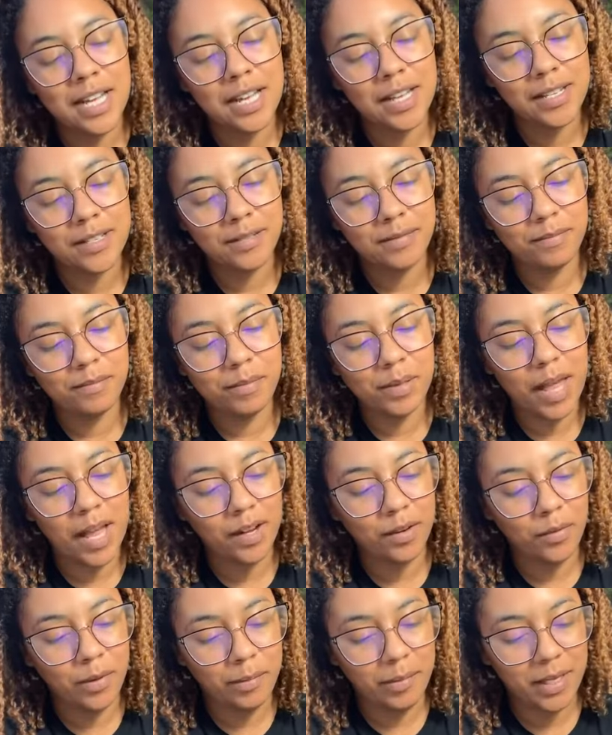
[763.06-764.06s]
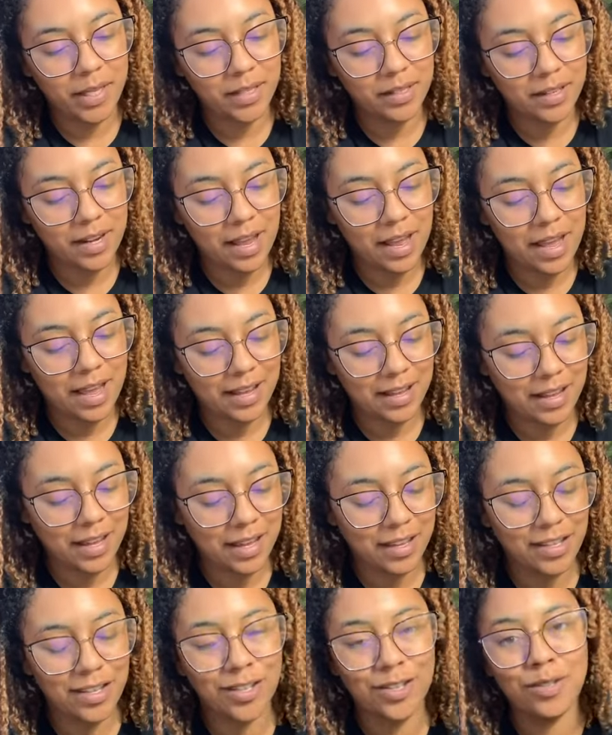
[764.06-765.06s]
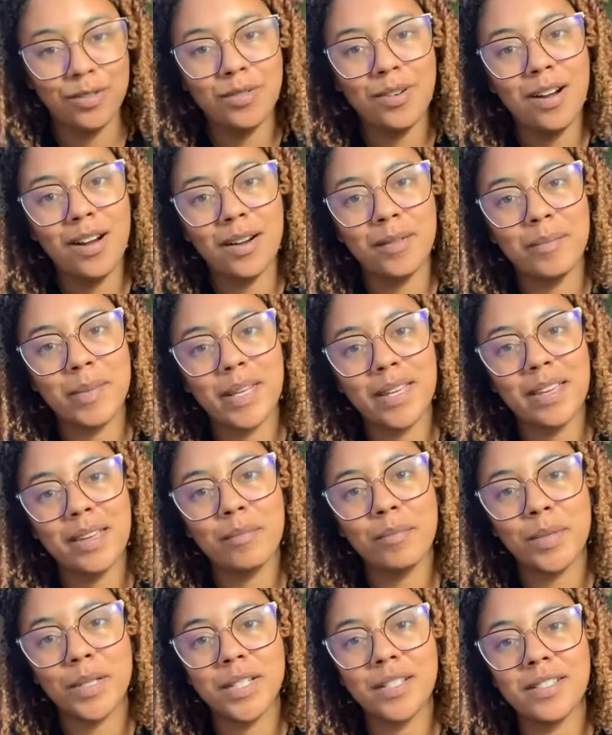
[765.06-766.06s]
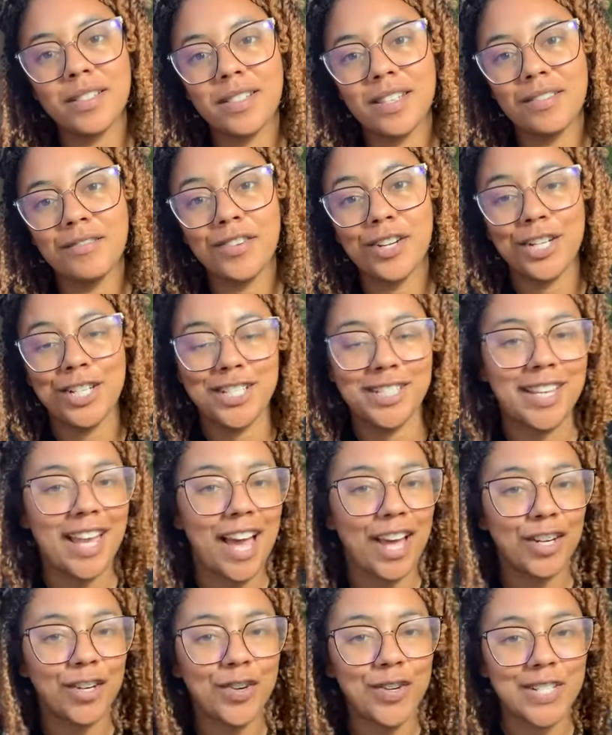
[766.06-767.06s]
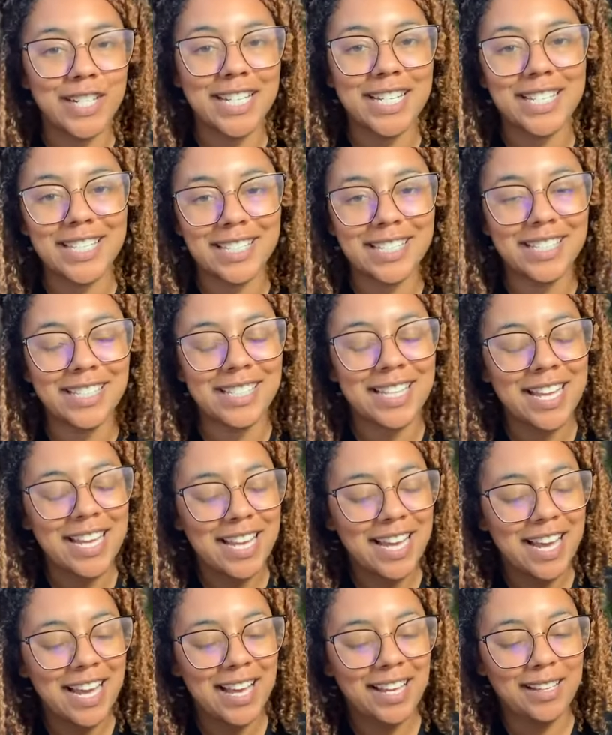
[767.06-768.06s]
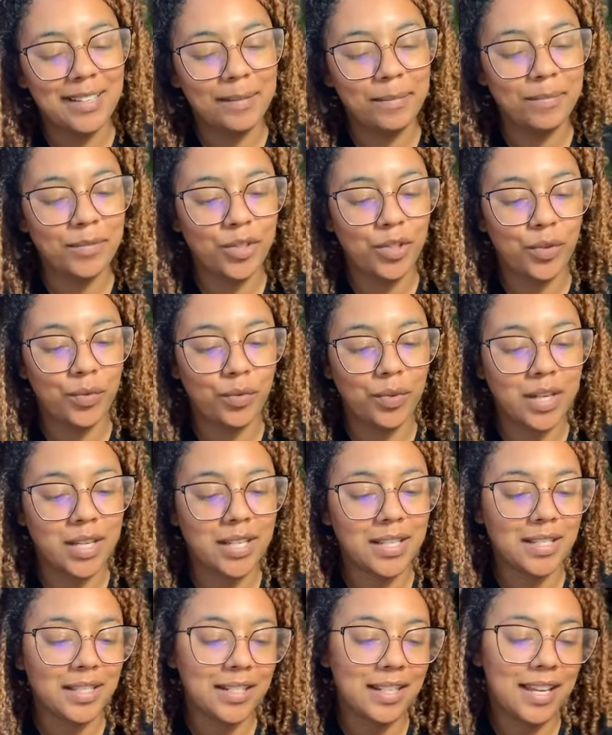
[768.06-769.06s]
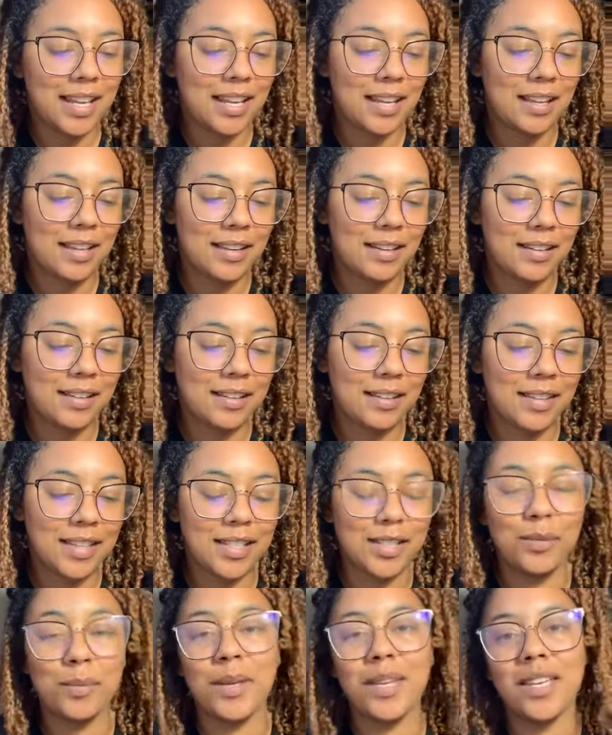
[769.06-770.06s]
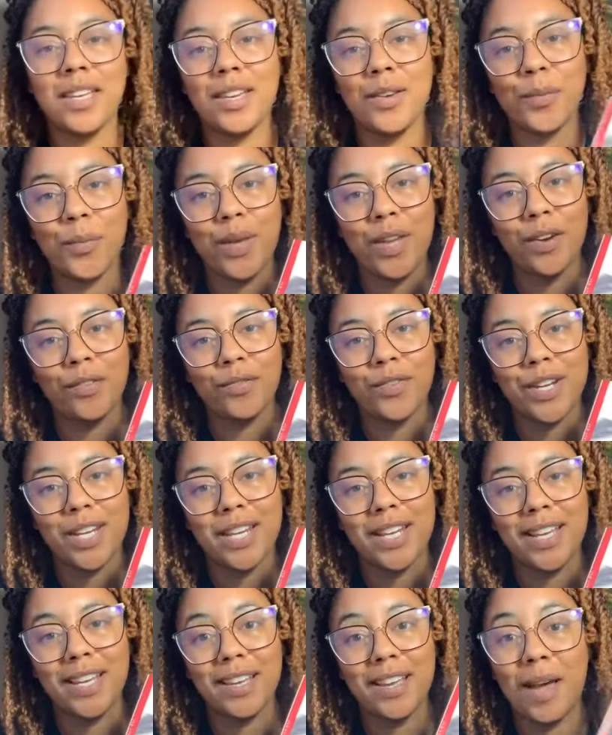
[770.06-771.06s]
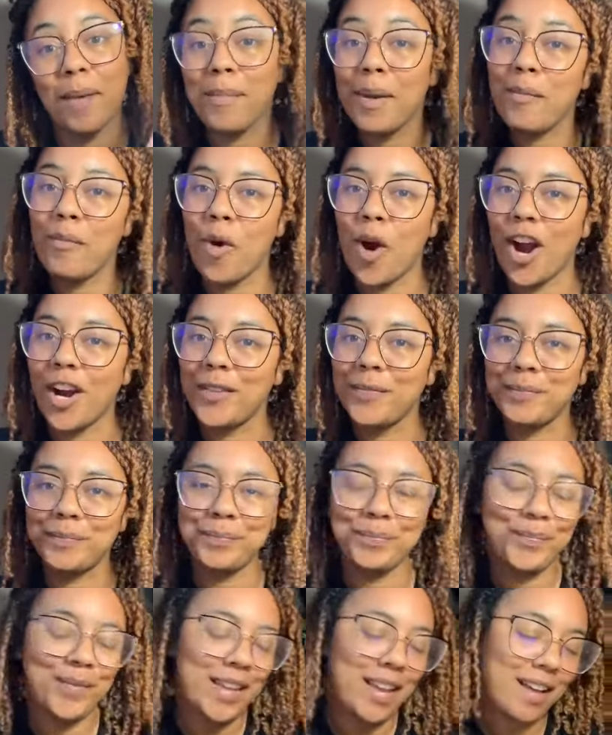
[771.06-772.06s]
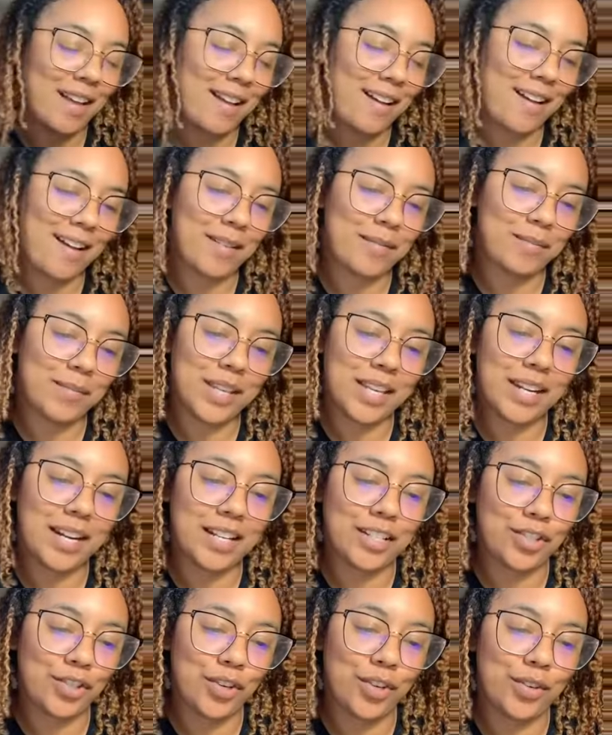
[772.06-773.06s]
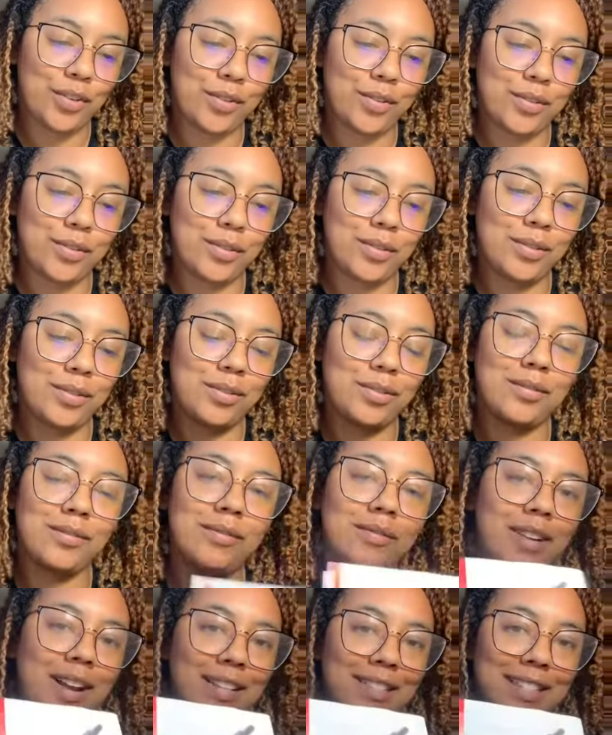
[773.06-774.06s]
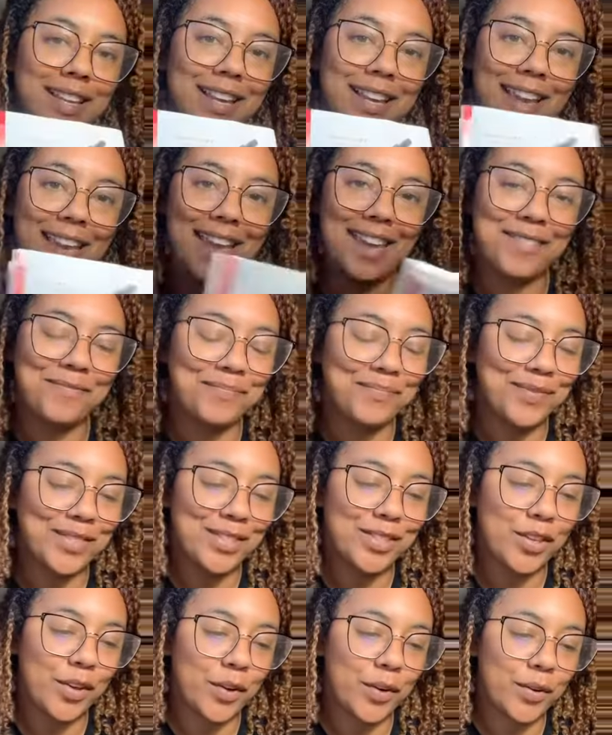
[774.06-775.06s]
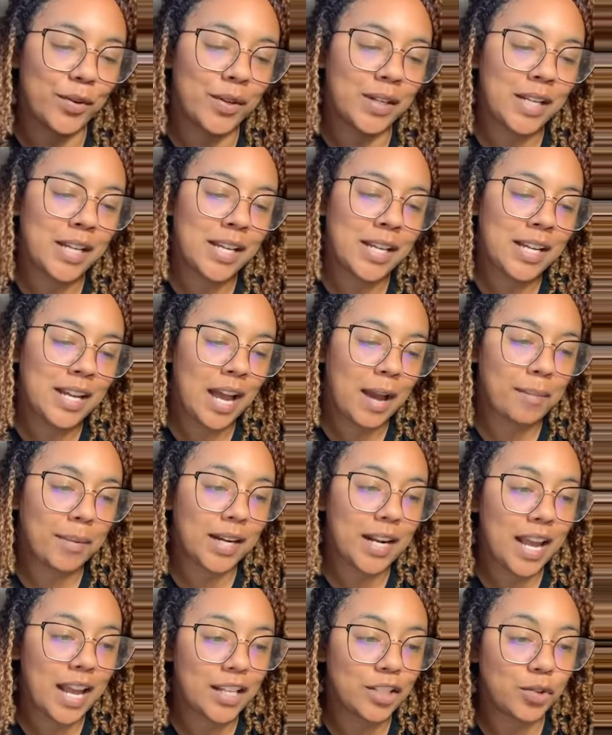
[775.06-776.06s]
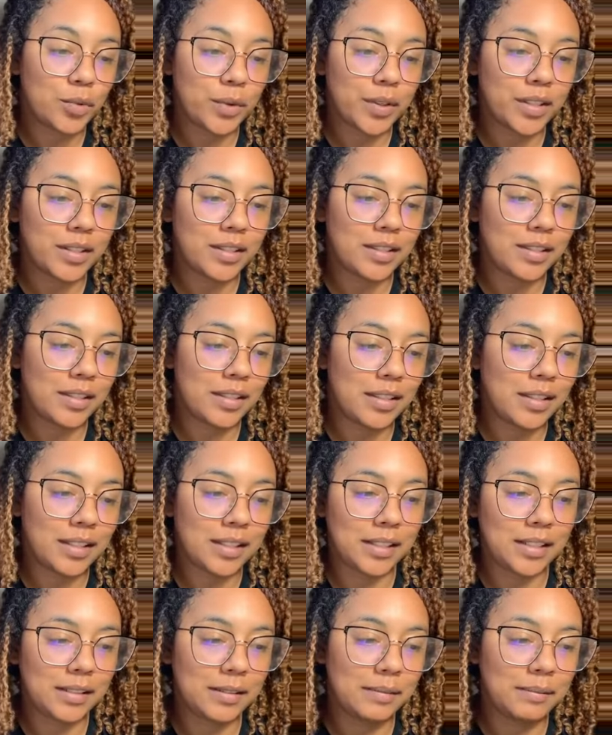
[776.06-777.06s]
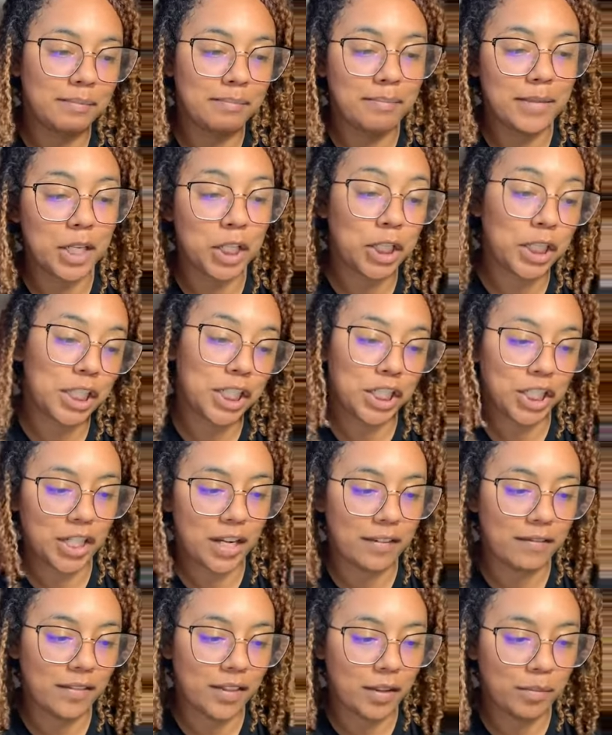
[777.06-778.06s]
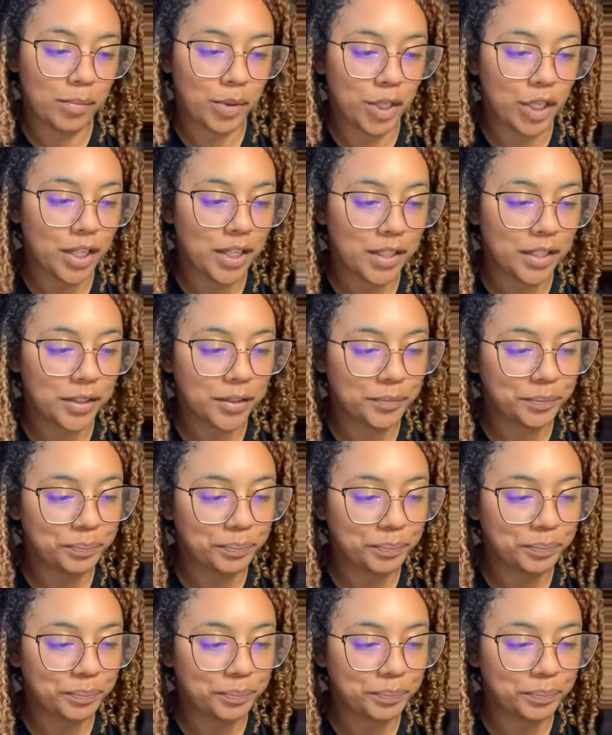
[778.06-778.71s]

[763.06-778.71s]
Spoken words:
Black women at KU are picking books in various categories to read. And this week, we are reading a memoir. And I chose Roxane Gay. So I'm going to head towards the middle-ish of the book.